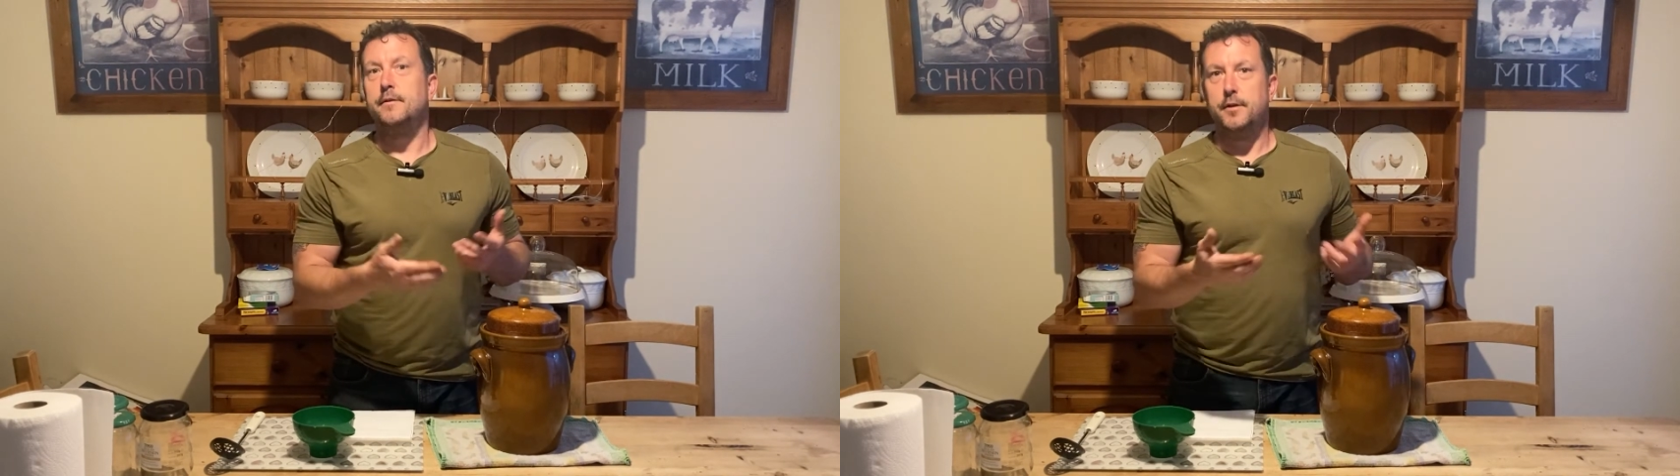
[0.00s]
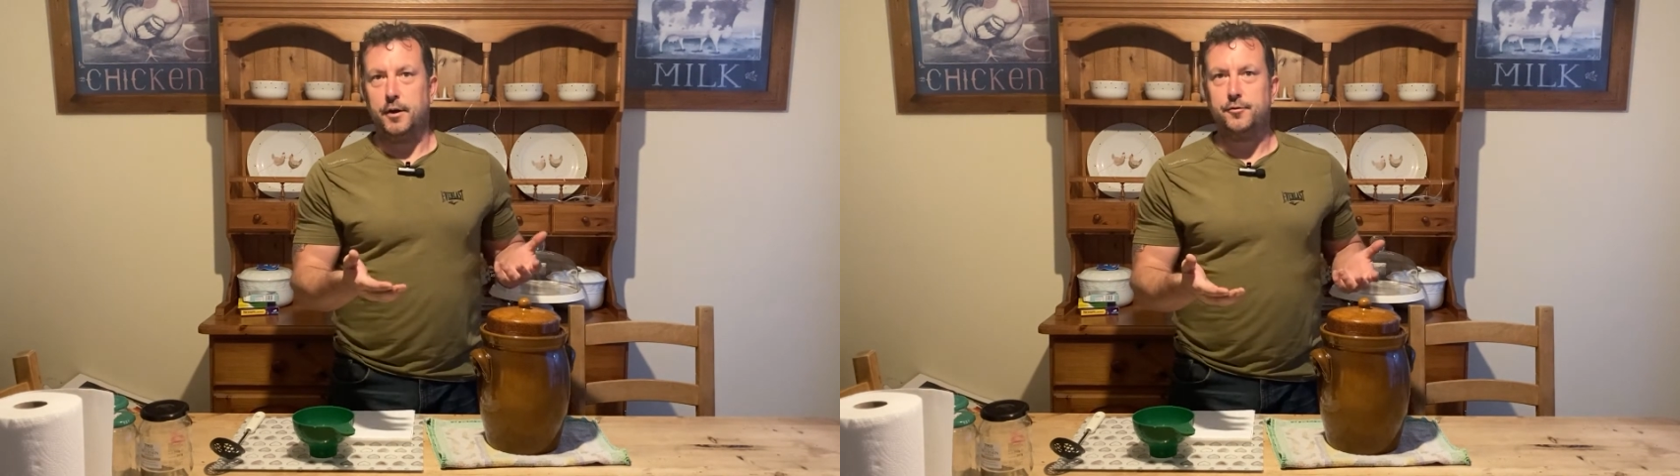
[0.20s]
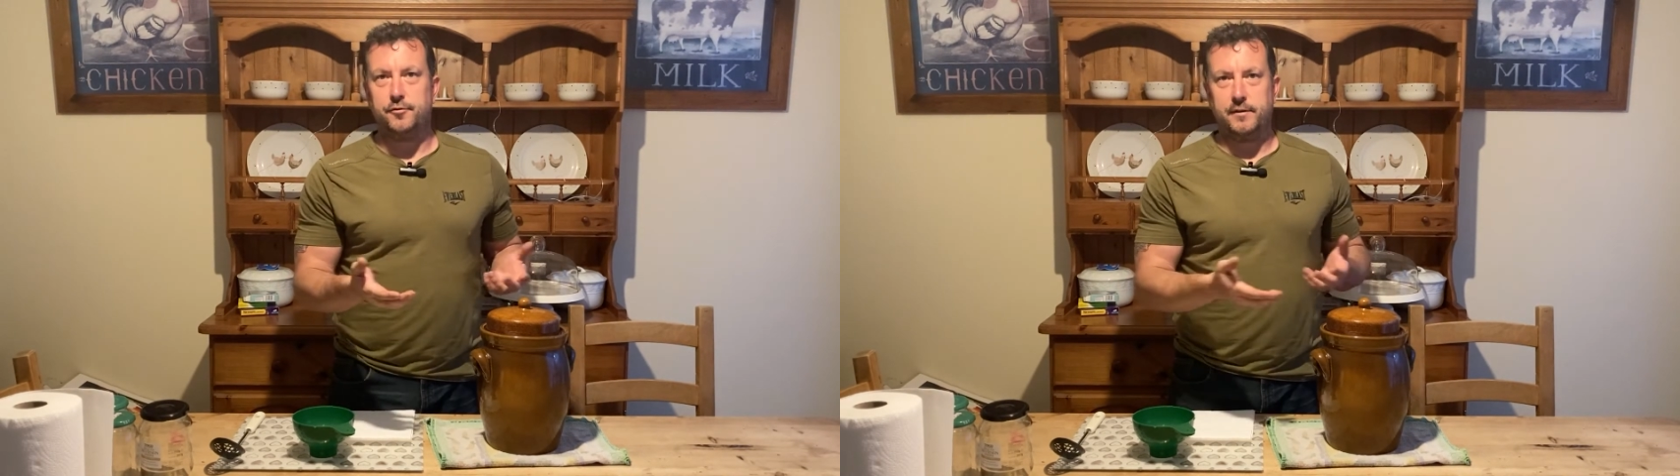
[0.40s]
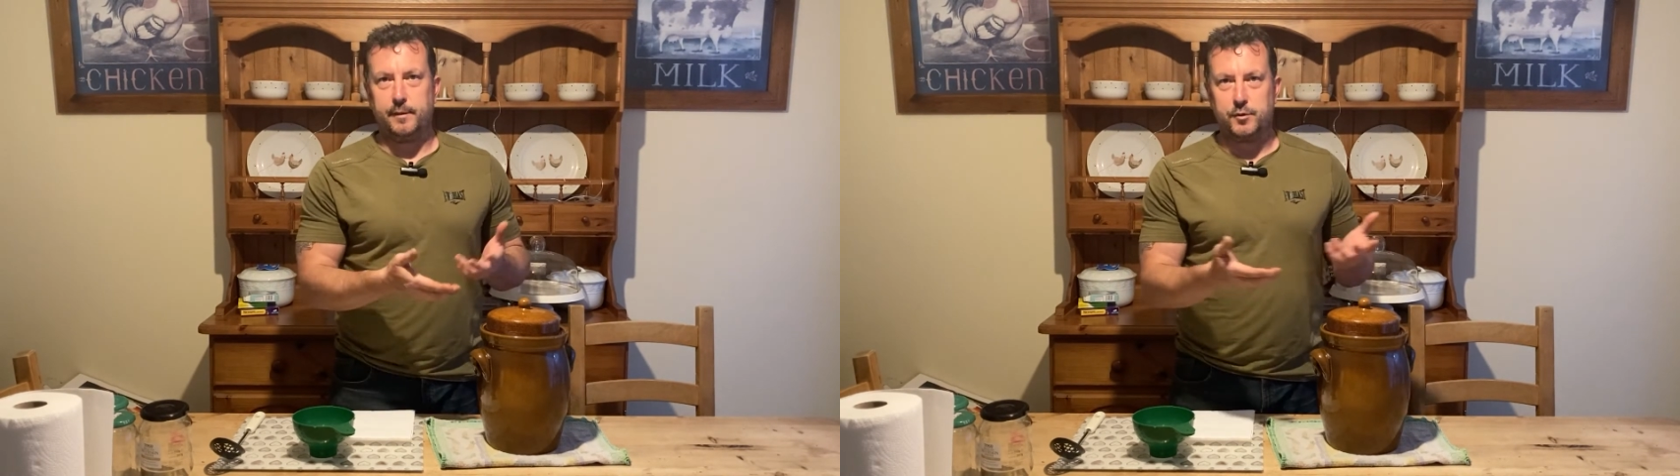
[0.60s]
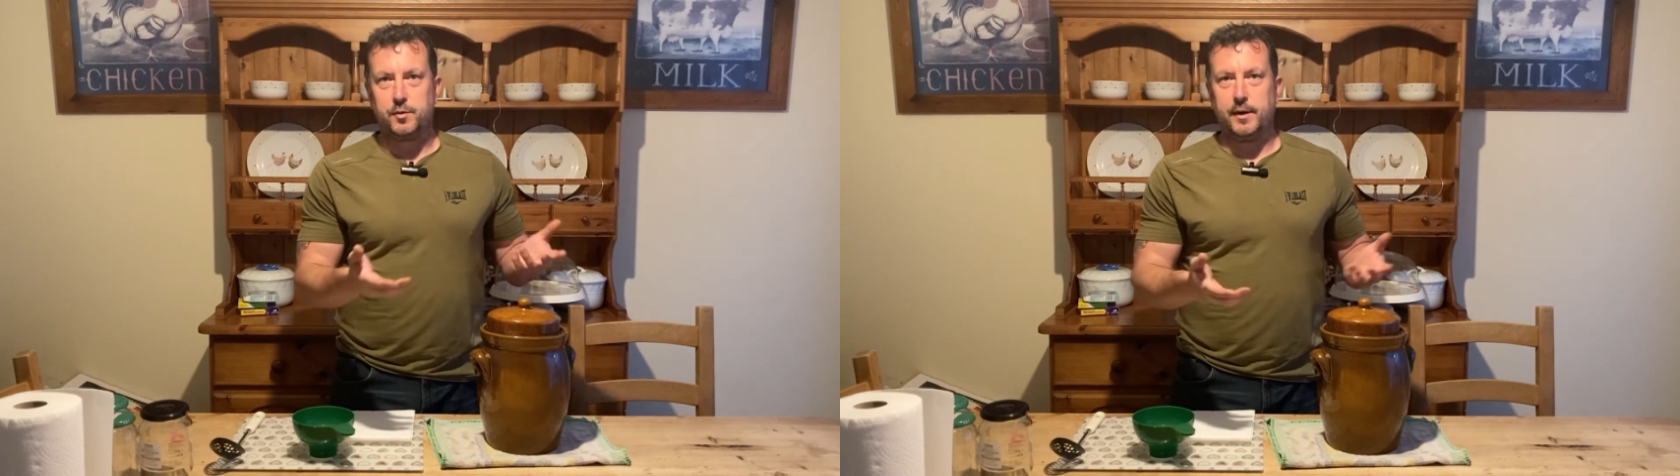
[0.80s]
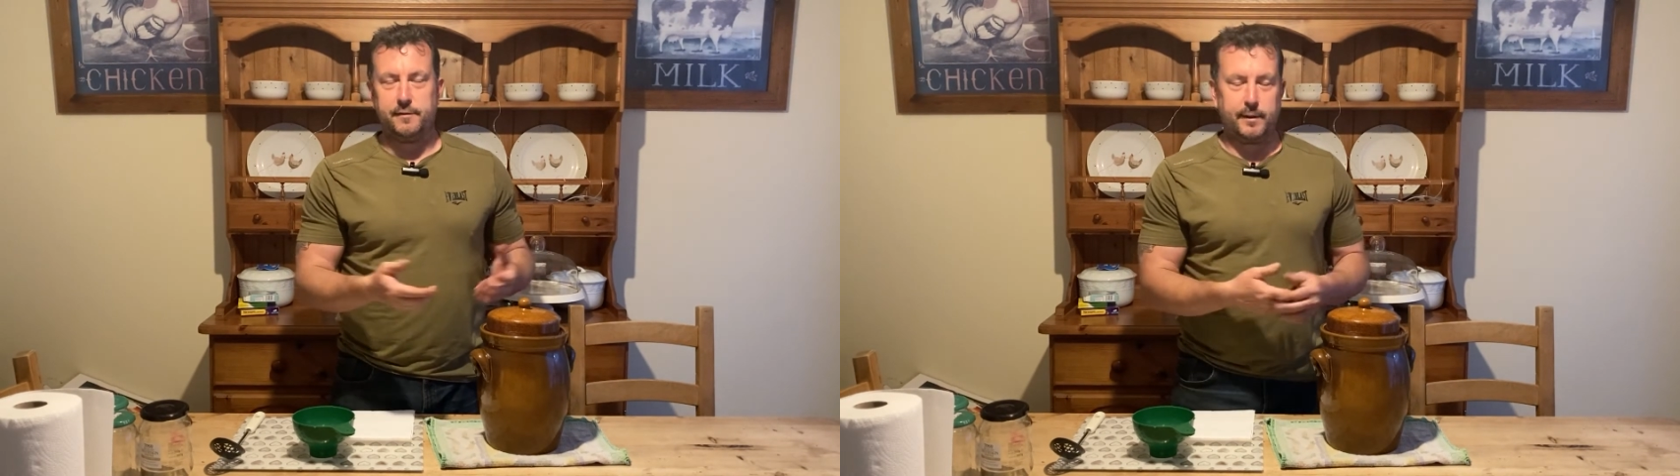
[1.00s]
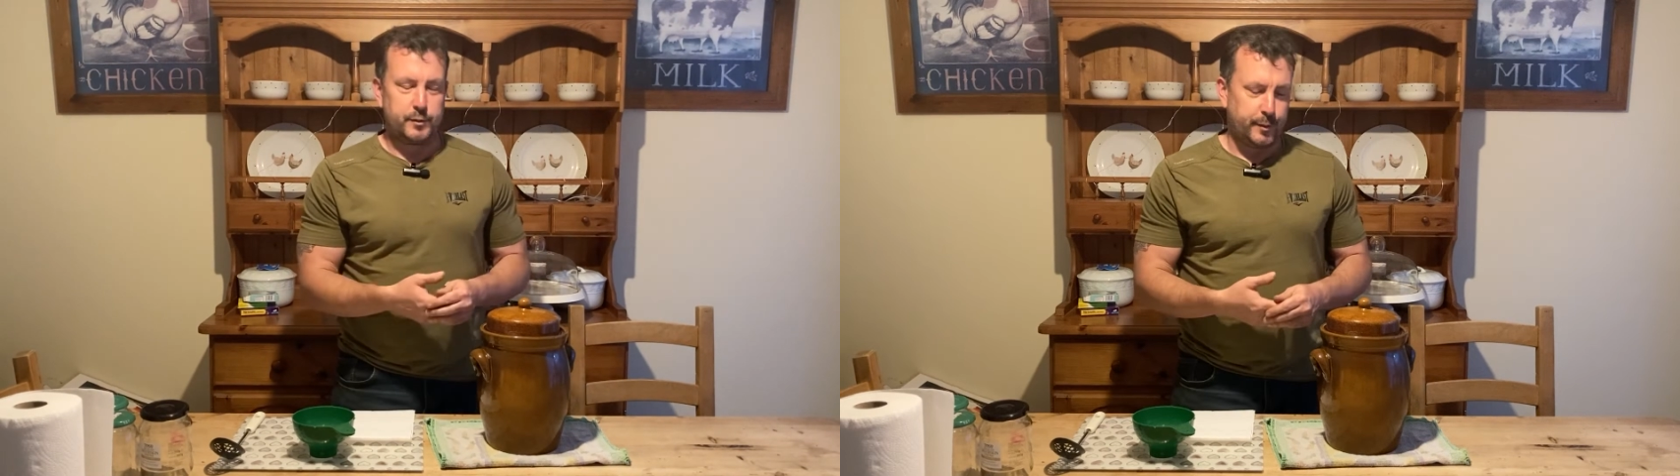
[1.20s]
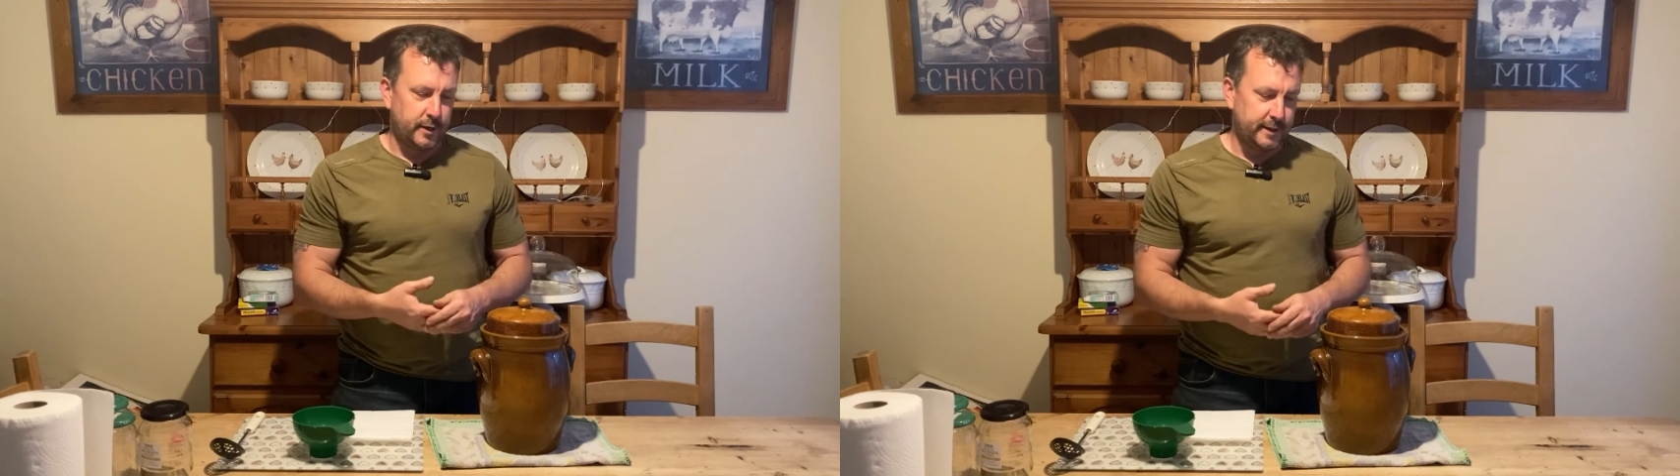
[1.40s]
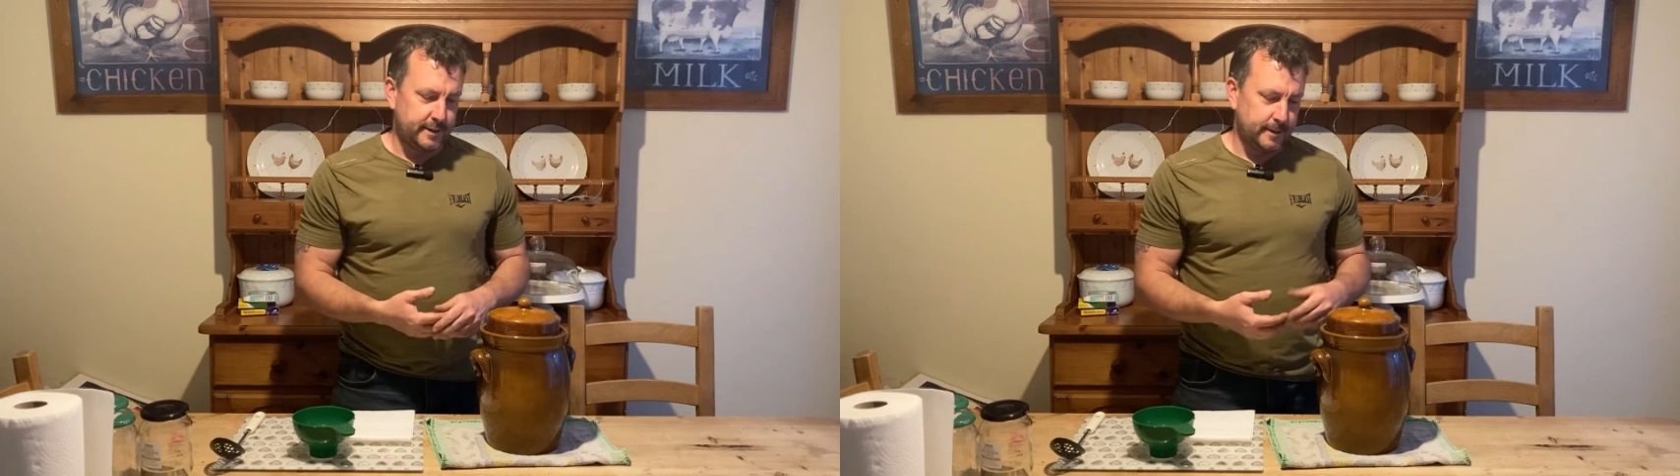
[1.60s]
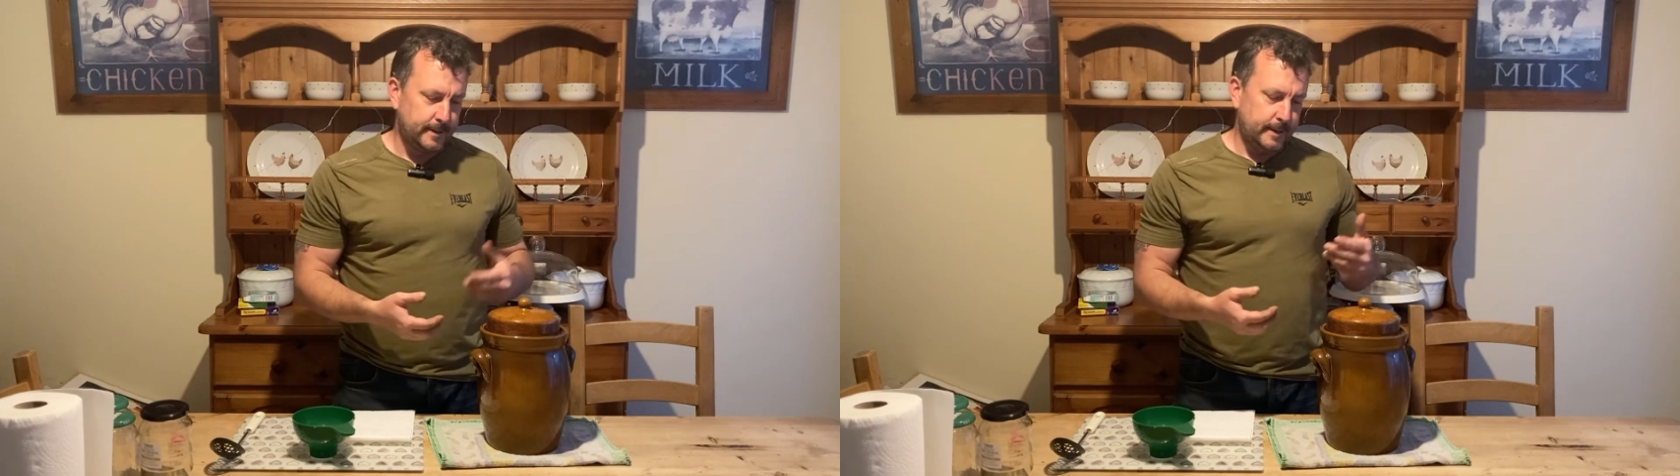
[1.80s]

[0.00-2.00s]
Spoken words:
100 grams, 20 grams per litre.